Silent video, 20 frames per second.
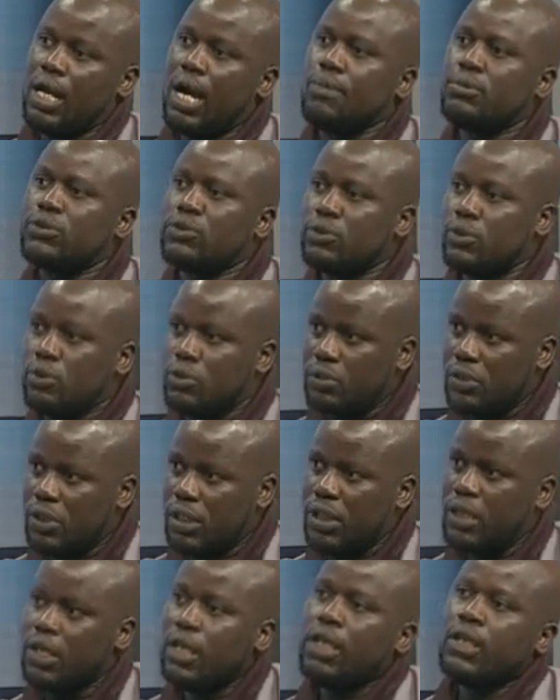
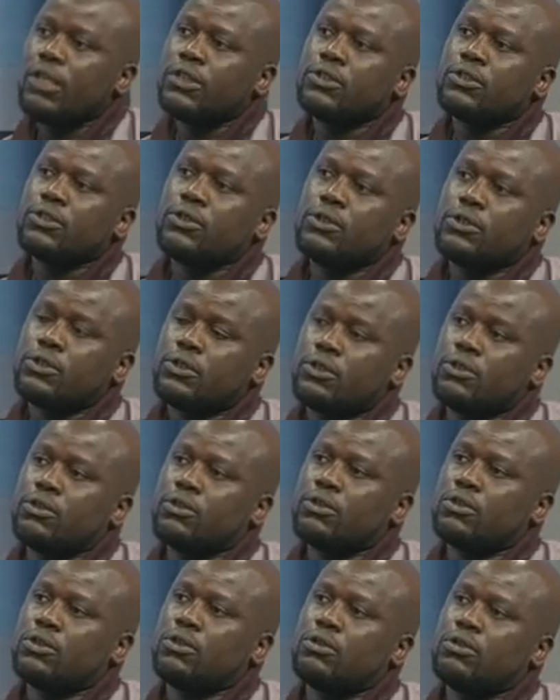Absolutely.
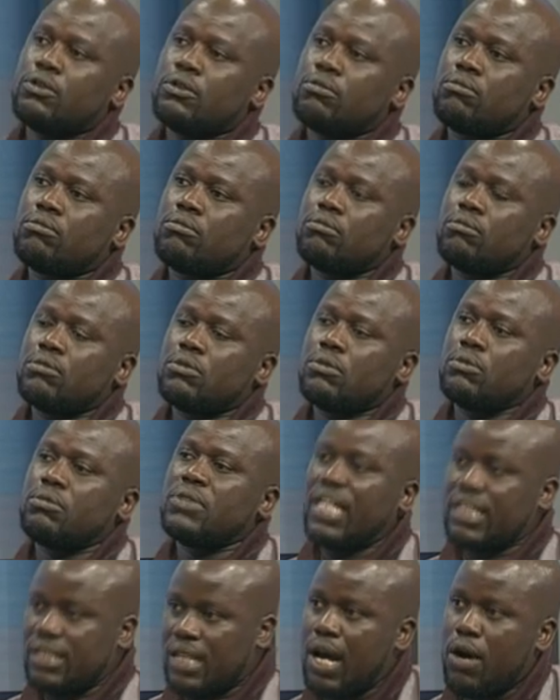So
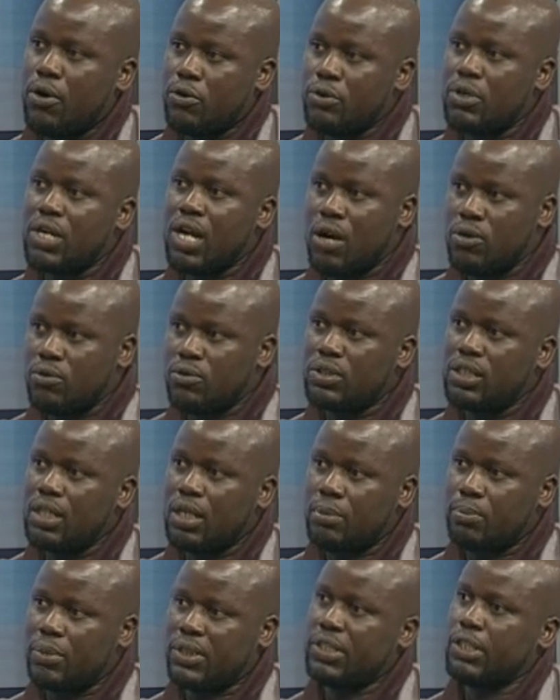that's how you counter
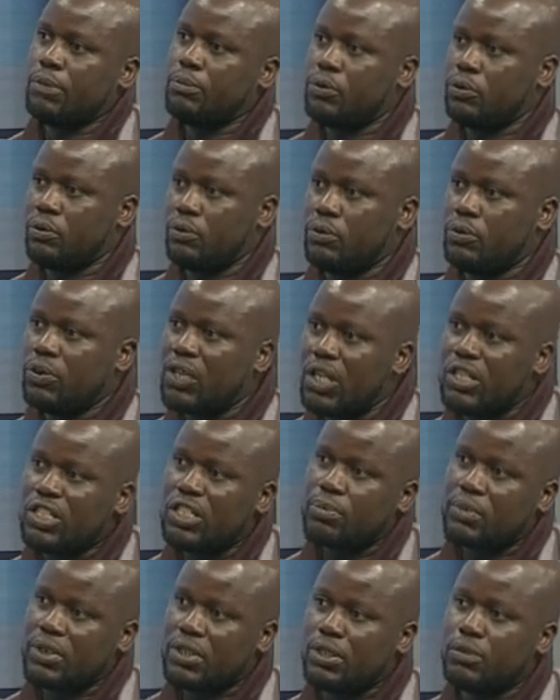perception. You counter
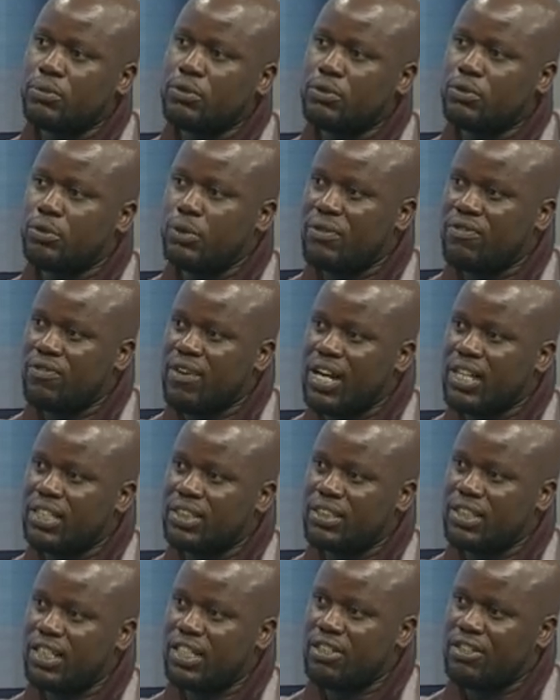perception with
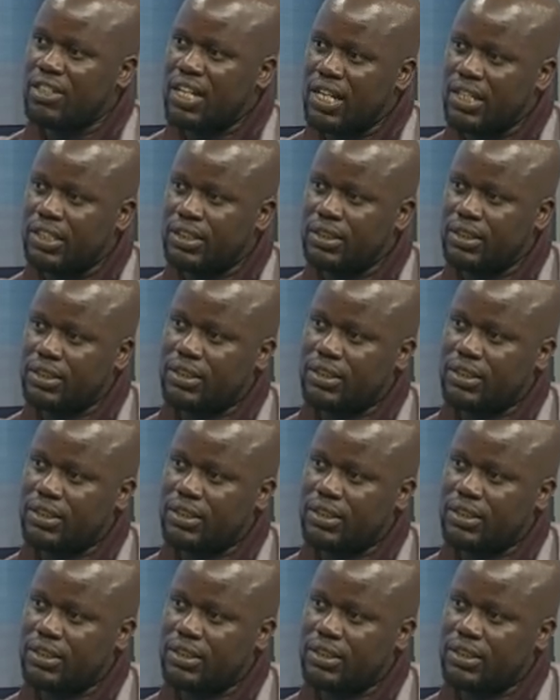facts and reality.